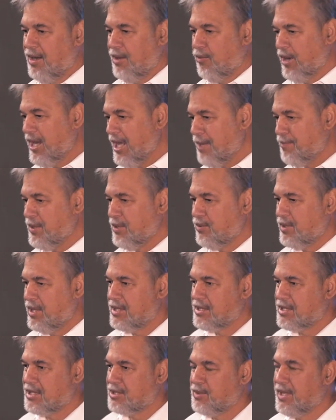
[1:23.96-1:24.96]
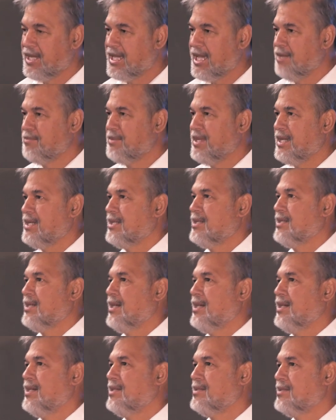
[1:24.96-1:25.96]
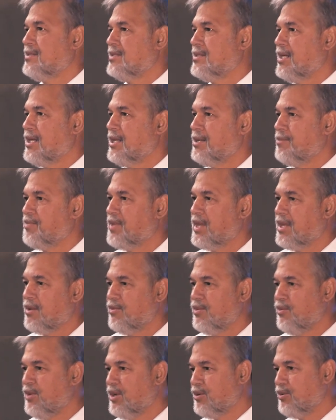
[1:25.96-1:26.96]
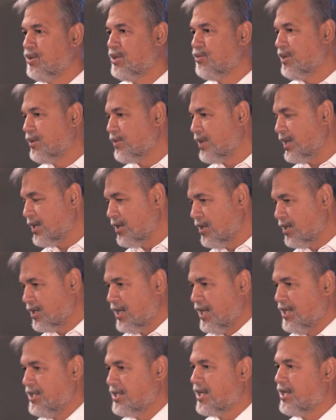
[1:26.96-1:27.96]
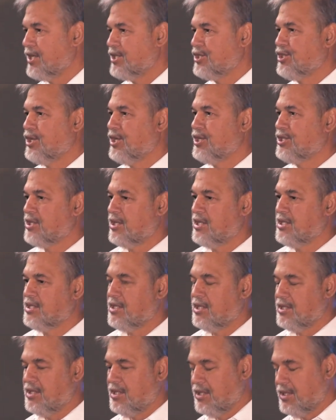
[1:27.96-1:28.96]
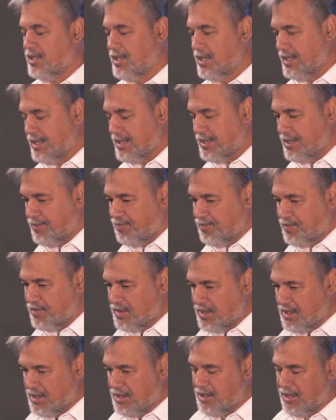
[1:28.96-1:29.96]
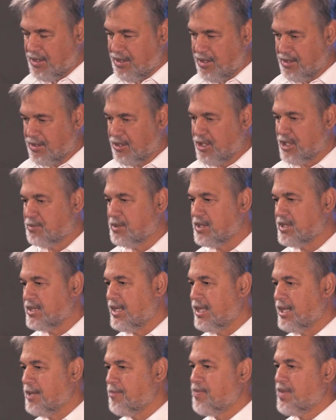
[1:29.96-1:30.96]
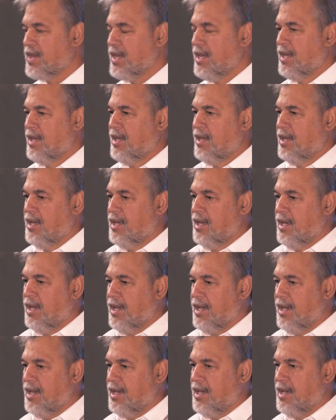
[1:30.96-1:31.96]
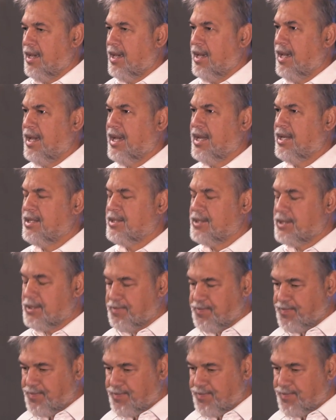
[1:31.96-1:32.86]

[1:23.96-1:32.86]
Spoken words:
what happened was we came here, and we were going to go to church on Christmas Day, and